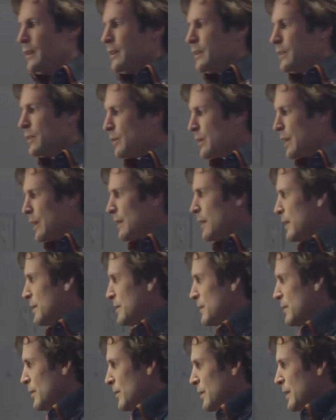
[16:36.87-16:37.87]
You get,
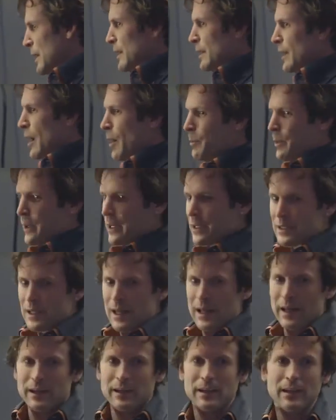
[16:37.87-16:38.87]
cause you get companies
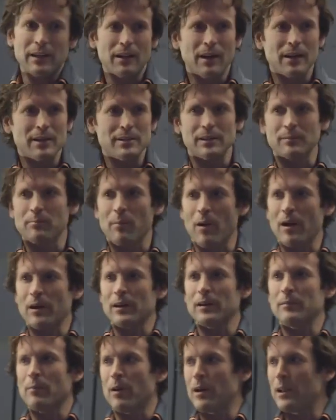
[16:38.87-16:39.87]
like, and honestly,
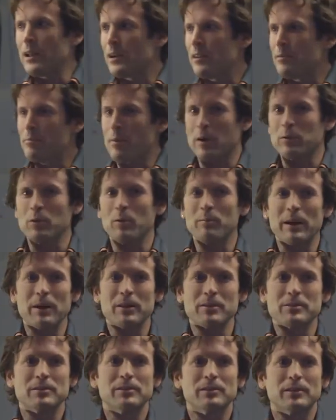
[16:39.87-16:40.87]
Mark, Mark I don't know if Mark
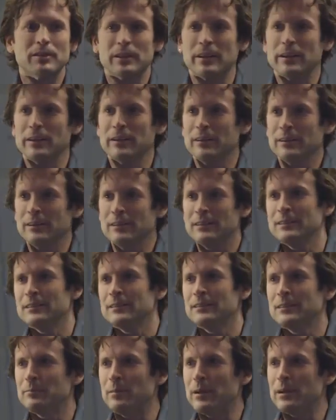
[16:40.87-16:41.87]
Roberge's here,
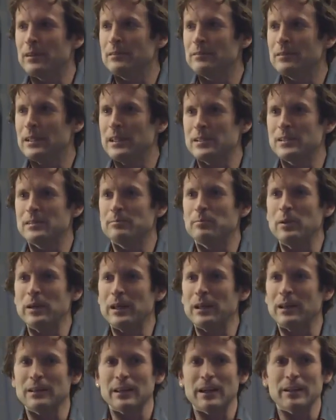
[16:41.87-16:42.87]
but he's
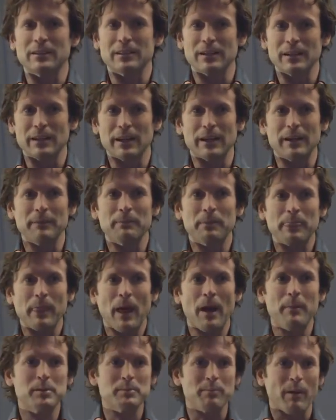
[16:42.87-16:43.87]
speaking later today,
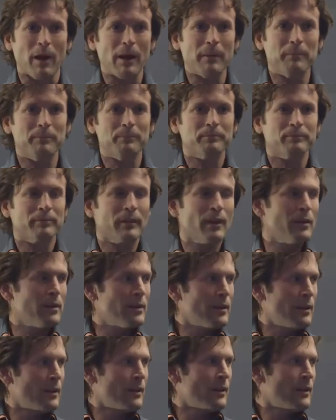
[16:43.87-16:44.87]
HubSpot,
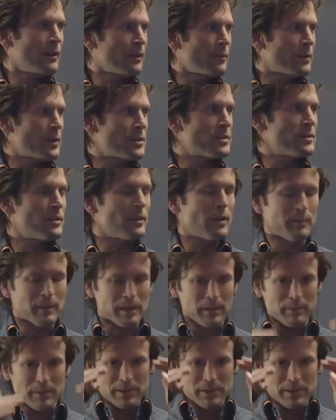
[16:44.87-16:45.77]
which you know becomes